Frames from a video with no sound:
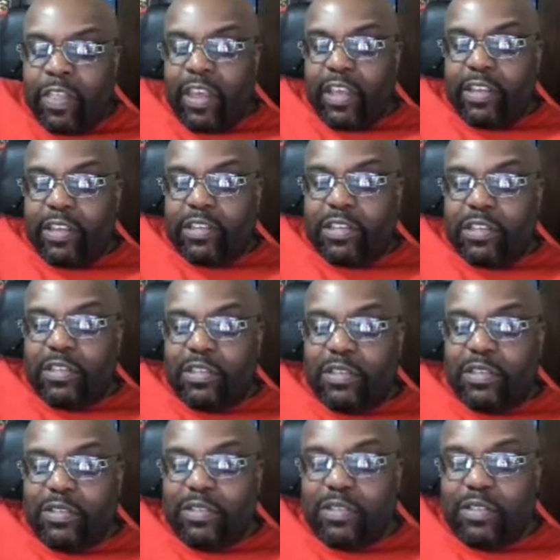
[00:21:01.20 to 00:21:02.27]
this
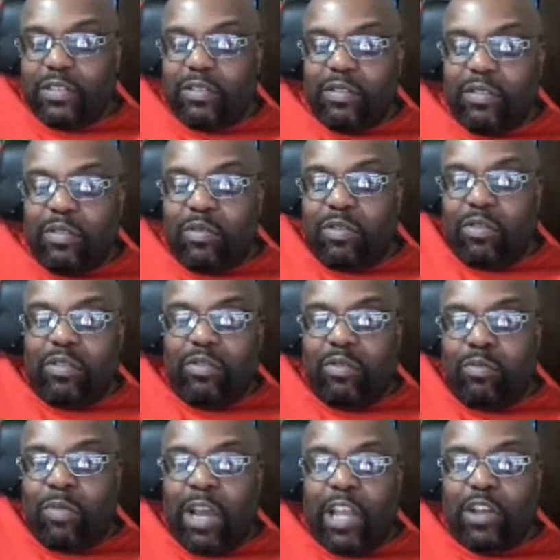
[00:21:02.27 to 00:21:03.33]

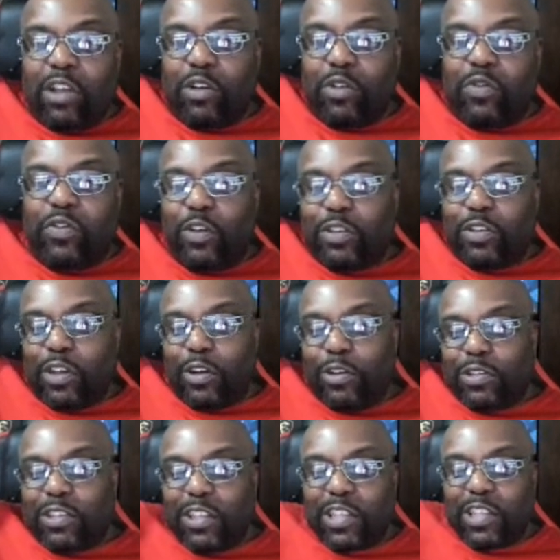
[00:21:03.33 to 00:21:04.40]
Micro Four
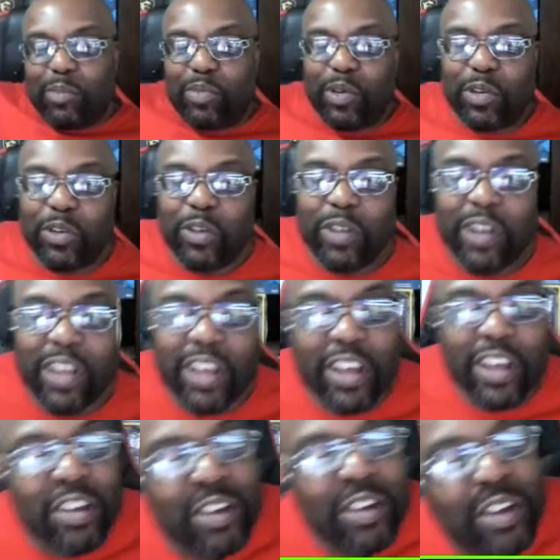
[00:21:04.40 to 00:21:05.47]
Thirds that they put on there